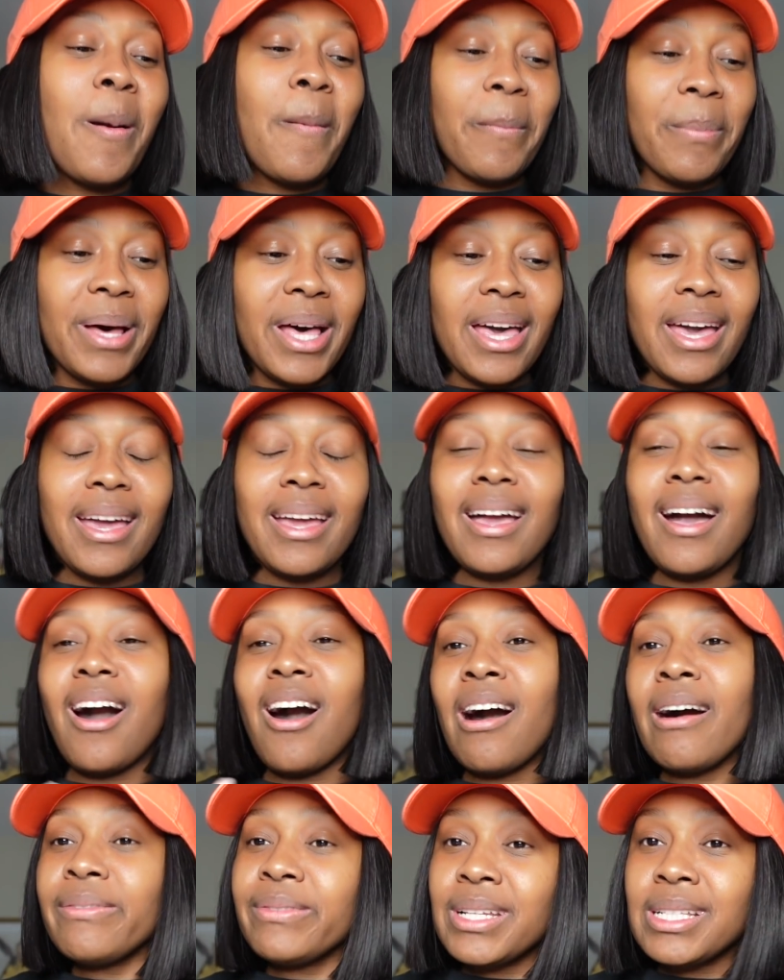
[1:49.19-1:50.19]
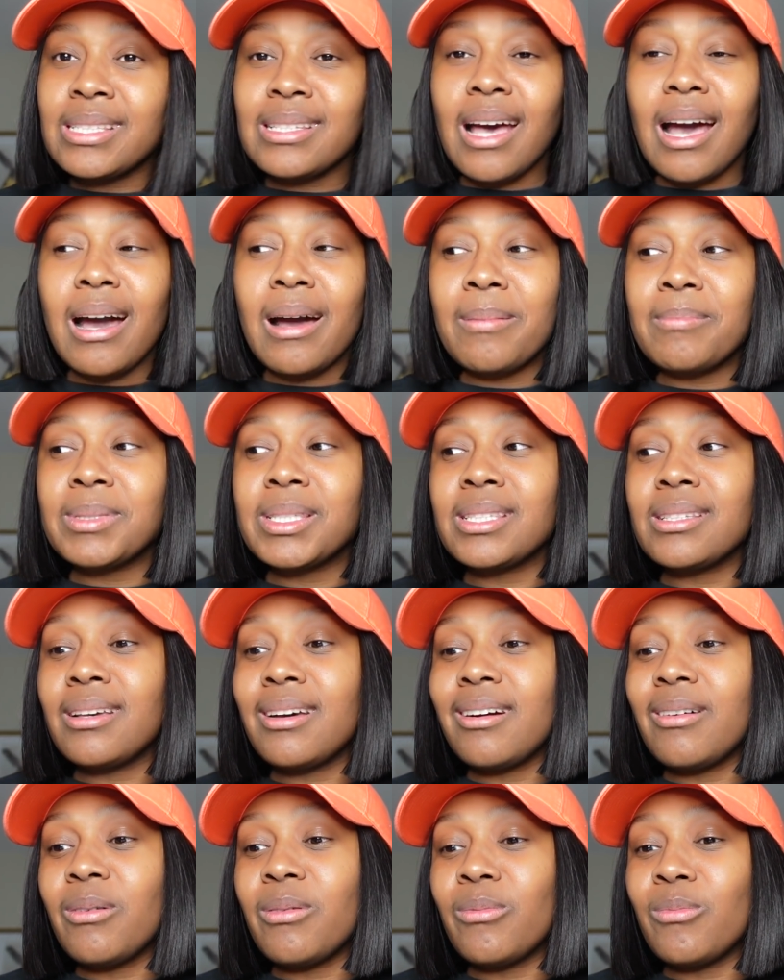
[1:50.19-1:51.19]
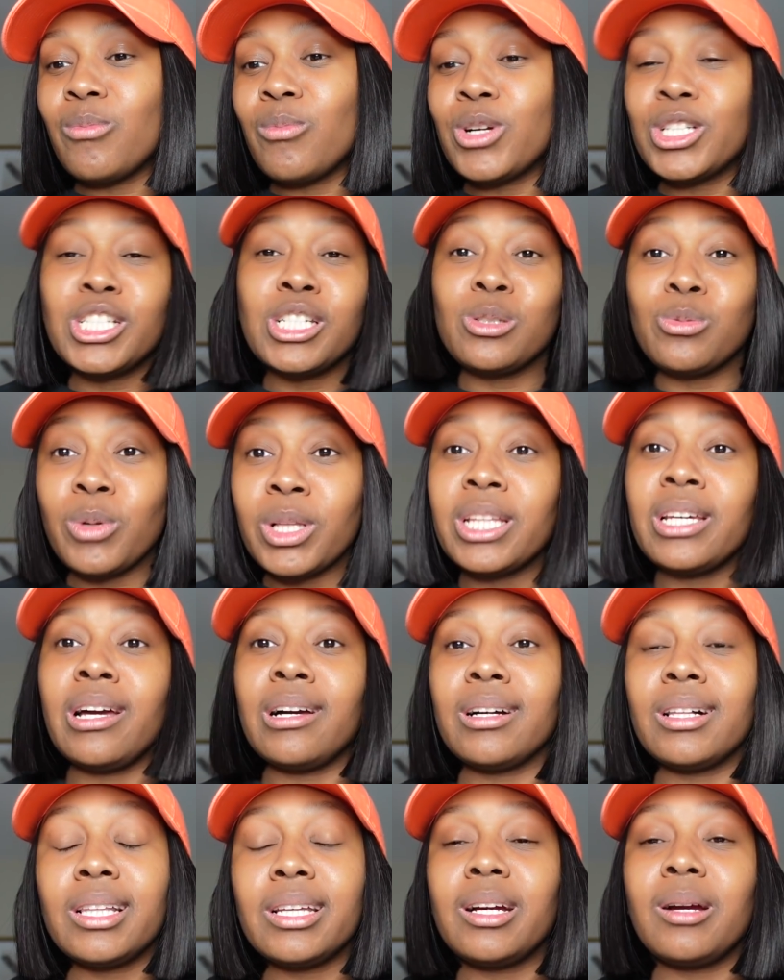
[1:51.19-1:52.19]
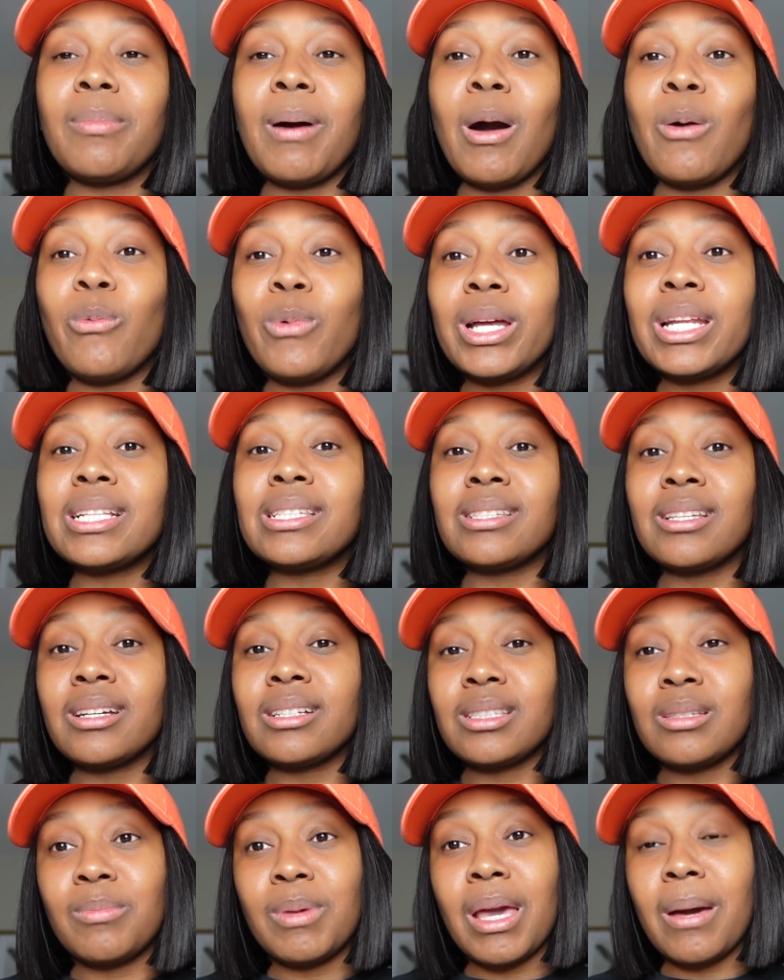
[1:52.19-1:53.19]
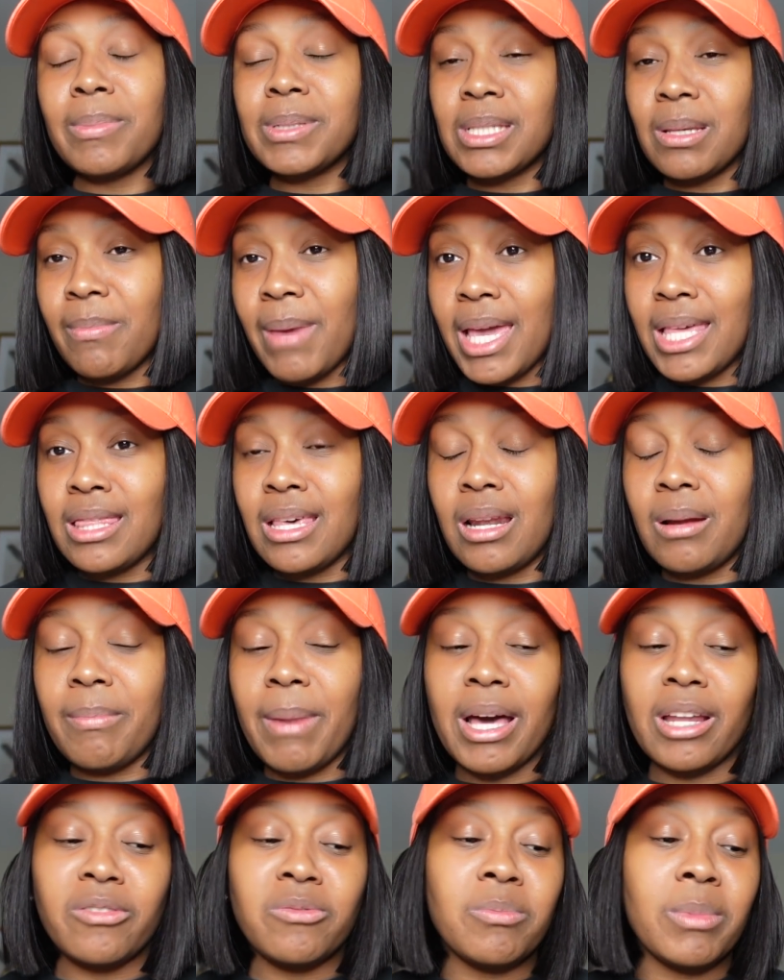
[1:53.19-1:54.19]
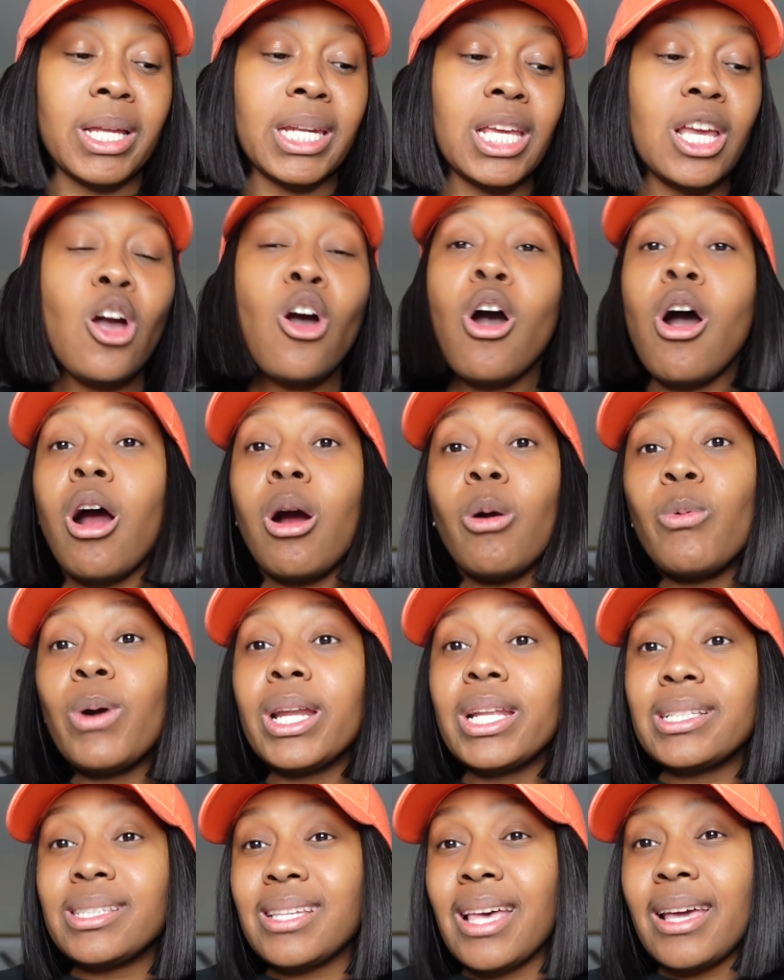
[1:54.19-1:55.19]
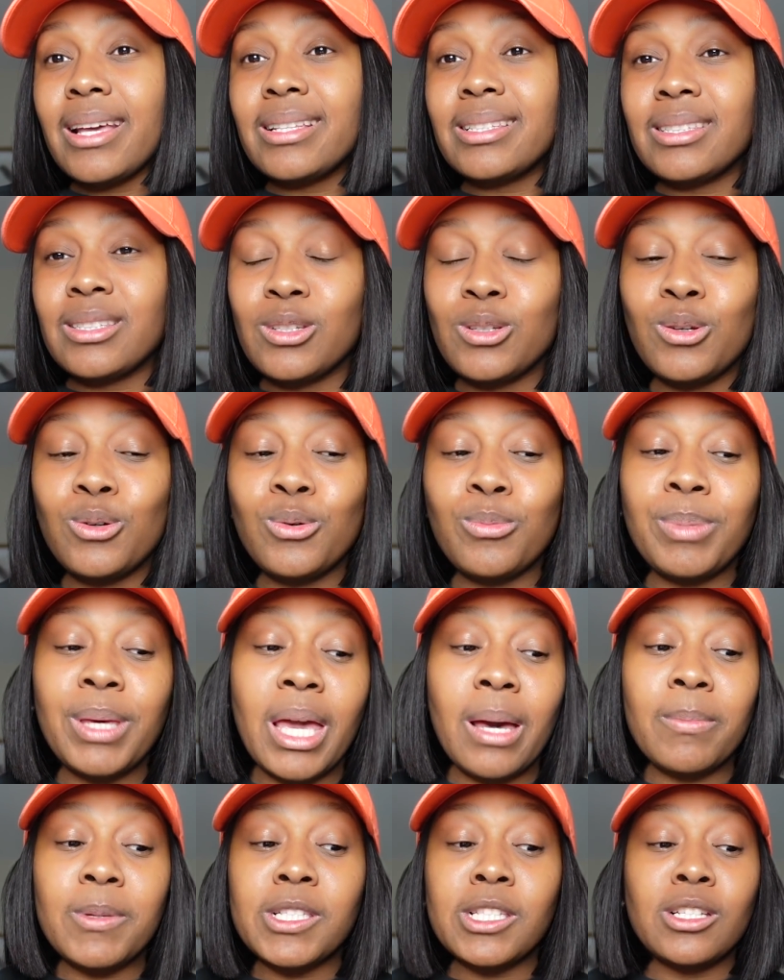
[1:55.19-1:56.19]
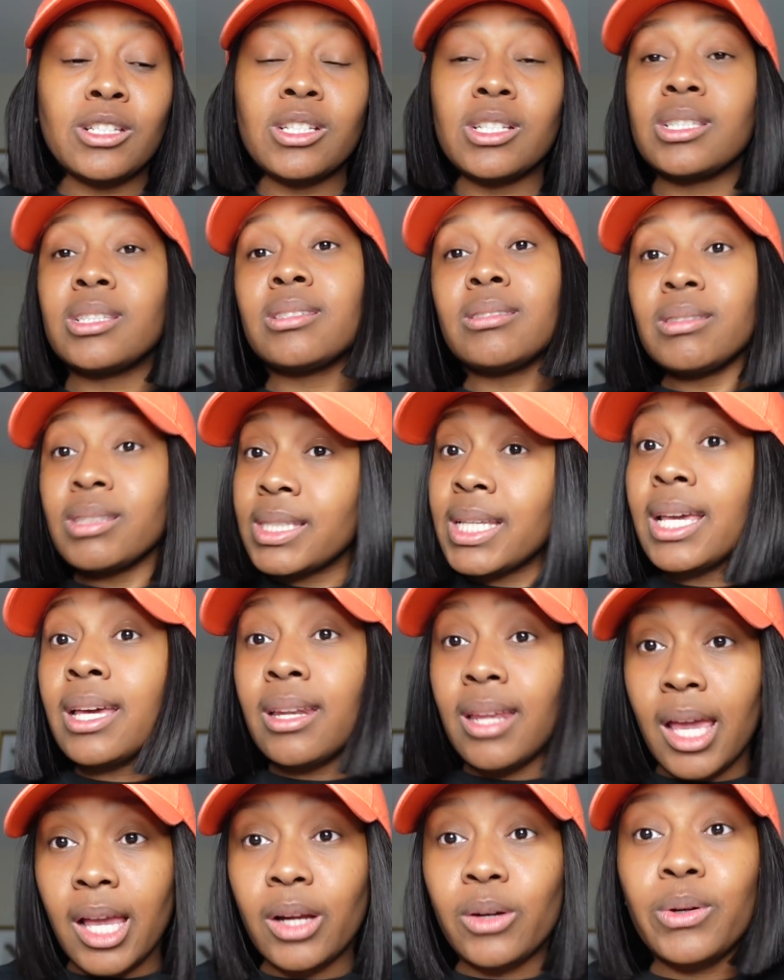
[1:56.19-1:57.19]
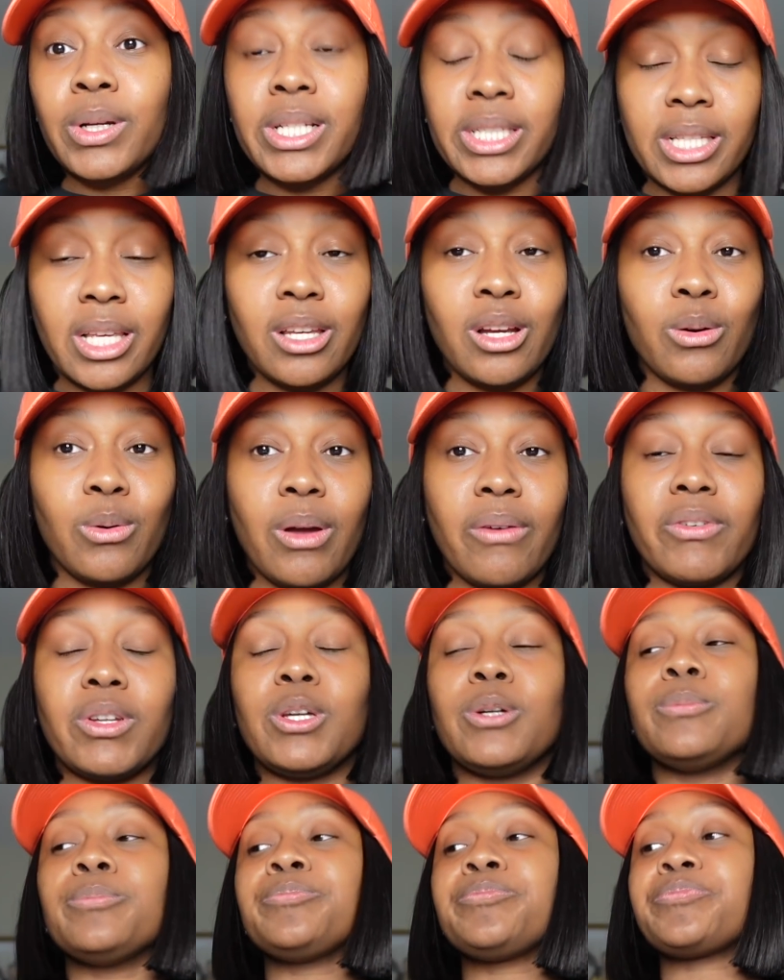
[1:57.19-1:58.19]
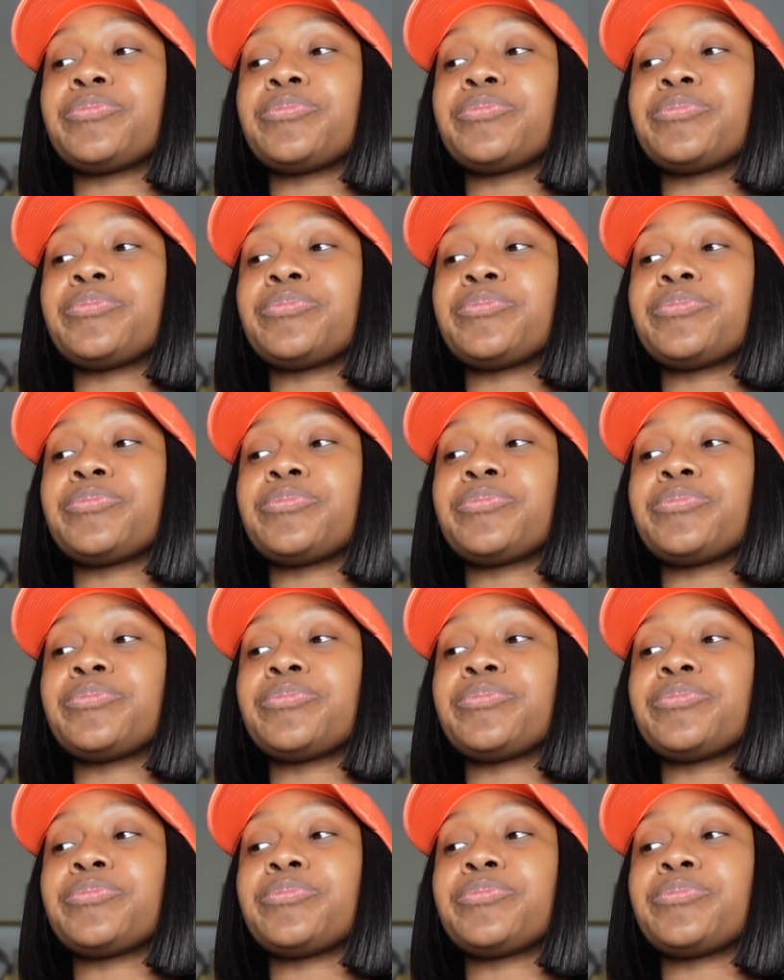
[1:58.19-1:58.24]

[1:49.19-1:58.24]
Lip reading: But oftentimes, we're just really unclear about what it took to be able to make that amount of money or what it takes to be able to just see an increase in your revenue.